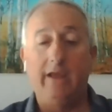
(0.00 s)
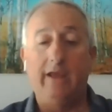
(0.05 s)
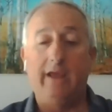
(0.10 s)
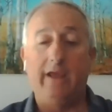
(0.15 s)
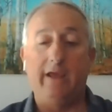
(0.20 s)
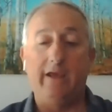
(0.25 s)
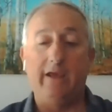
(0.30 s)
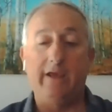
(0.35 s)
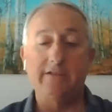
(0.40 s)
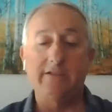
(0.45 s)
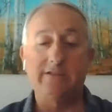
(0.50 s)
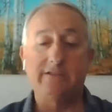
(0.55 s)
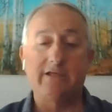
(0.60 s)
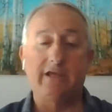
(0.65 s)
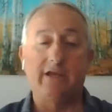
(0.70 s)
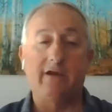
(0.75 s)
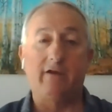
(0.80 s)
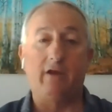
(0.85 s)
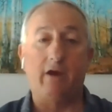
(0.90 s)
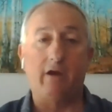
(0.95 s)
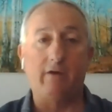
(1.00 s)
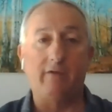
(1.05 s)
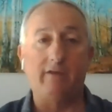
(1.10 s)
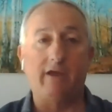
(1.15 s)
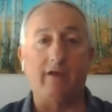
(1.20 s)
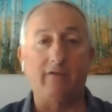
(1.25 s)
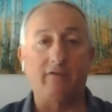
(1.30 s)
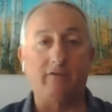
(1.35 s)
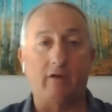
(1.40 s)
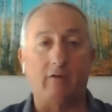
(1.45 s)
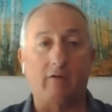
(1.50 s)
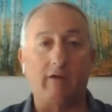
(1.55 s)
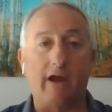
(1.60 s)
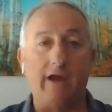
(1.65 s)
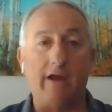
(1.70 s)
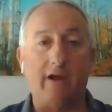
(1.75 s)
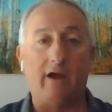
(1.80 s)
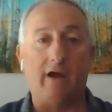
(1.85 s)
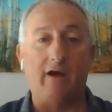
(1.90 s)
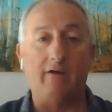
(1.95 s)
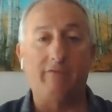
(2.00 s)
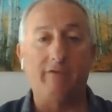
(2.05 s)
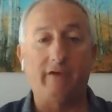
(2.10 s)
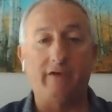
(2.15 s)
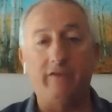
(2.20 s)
is get a $100,000 write-off